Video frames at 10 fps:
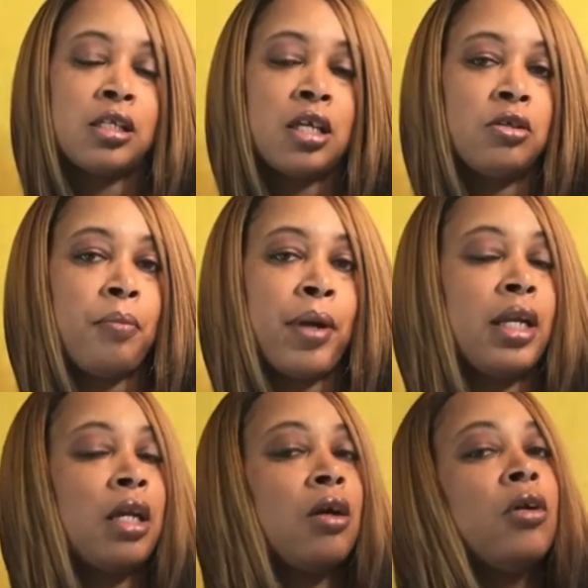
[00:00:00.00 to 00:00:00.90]
so
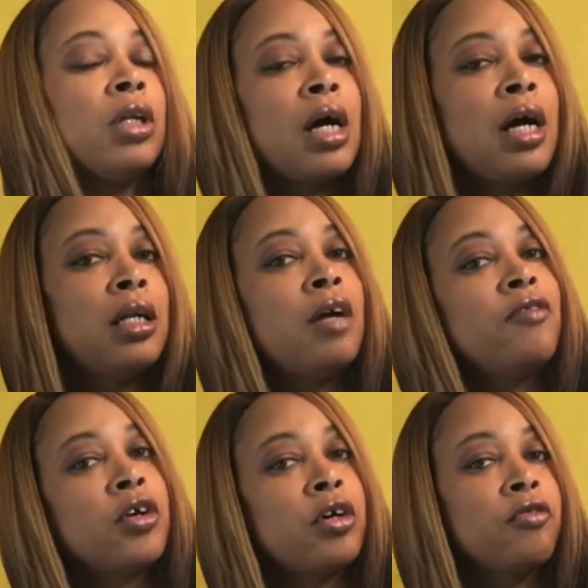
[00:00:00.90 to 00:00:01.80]
depending on the color
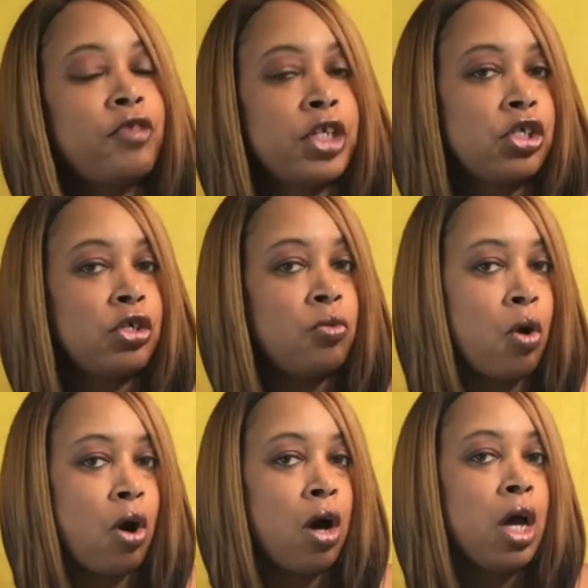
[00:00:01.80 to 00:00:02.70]
of your original
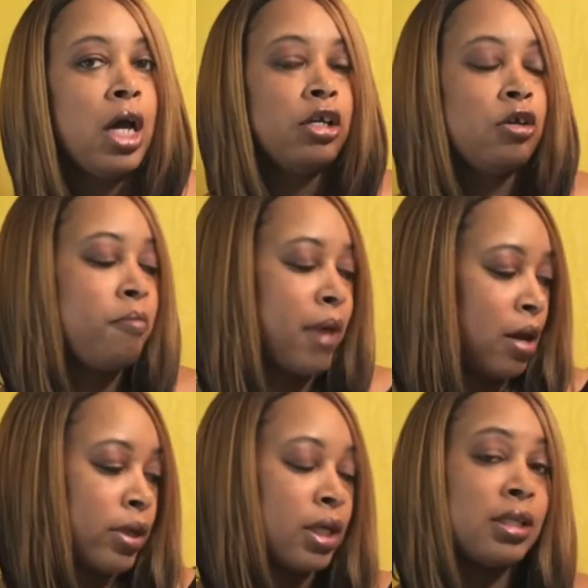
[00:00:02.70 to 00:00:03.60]
wall you may
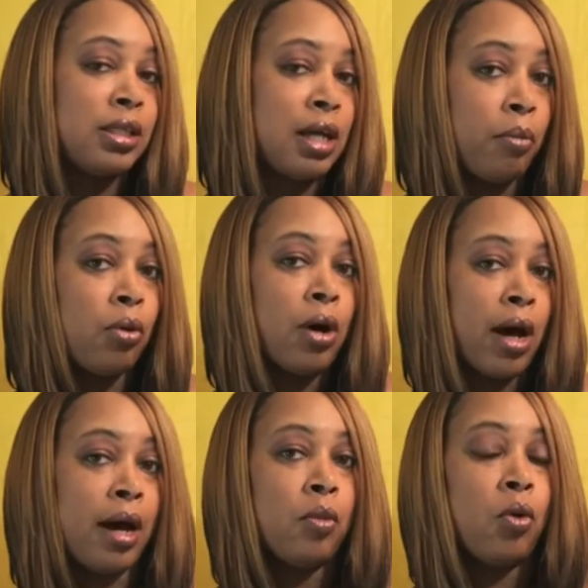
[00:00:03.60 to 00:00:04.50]
want to double
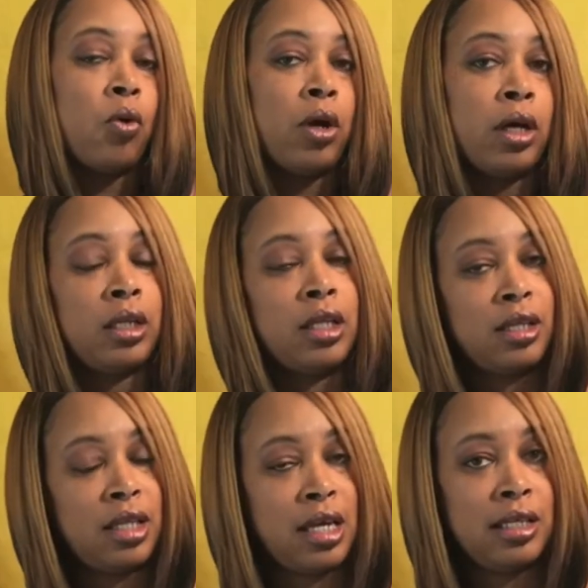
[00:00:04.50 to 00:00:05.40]
up on
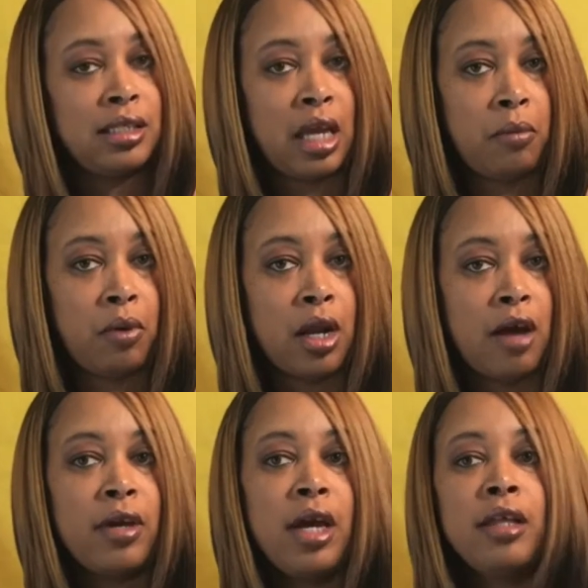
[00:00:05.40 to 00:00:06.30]
the tablecloth
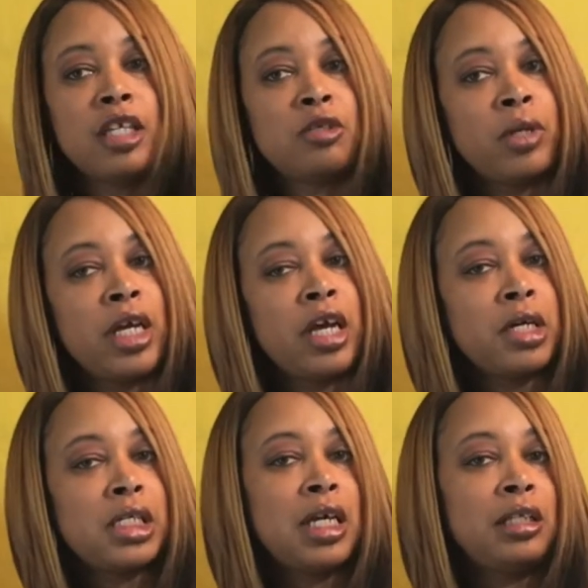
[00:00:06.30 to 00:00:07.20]
this one here
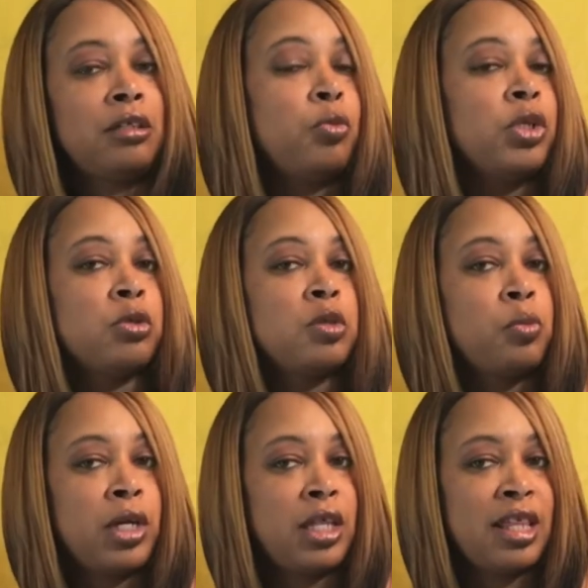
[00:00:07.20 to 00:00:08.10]
is yellow which was
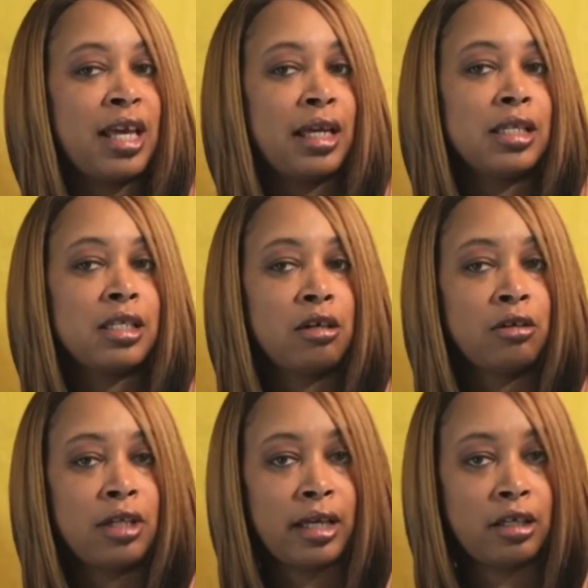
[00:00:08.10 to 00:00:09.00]
pretty thick and so
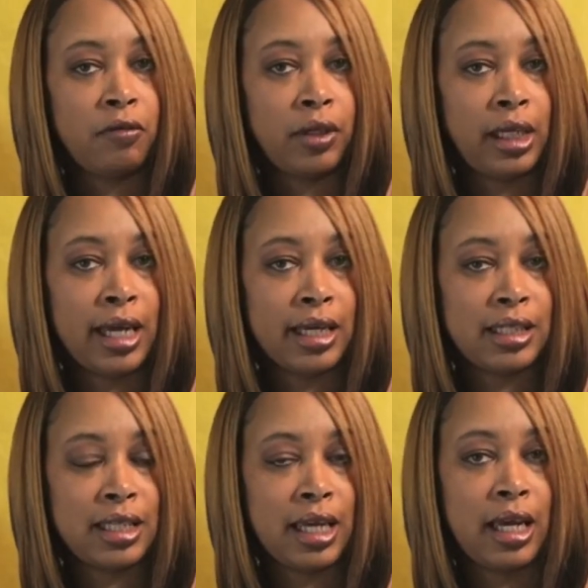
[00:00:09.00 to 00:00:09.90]
that you really can't
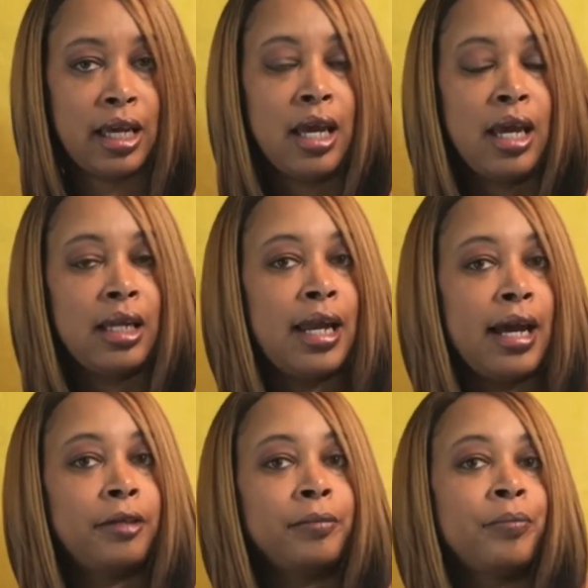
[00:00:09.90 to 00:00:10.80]
see it
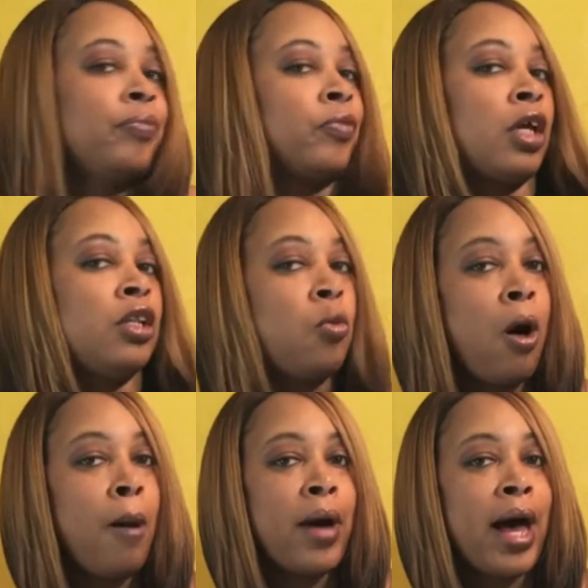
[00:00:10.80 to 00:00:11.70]
now the
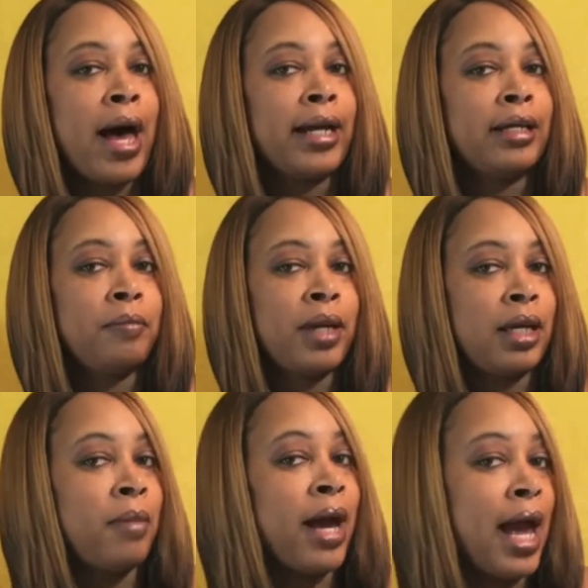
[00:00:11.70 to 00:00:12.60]
wall behind
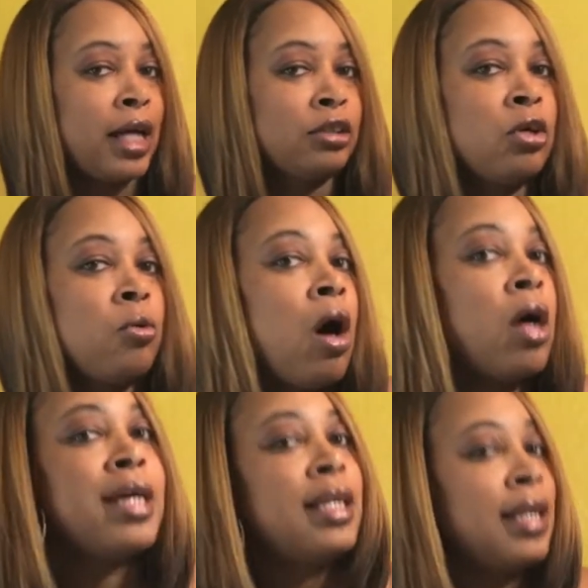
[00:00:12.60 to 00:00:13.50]
me my actual wall
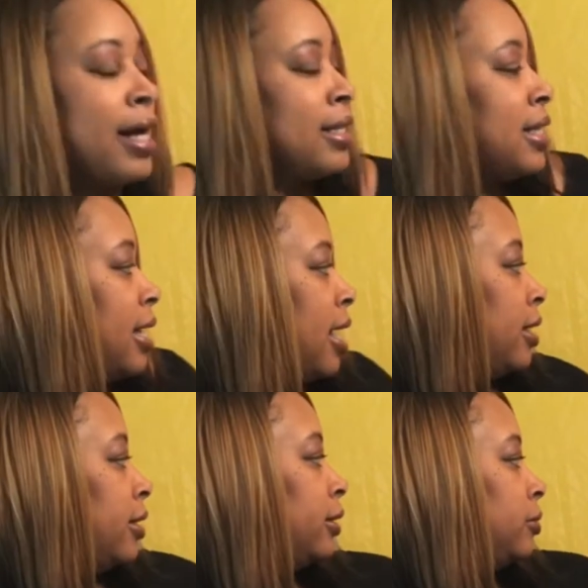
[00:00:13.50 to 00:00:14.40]
is a latte
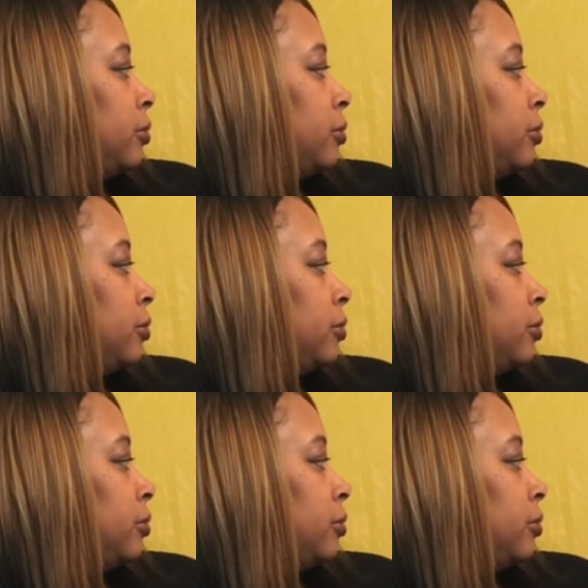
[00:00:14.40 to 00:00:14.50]
color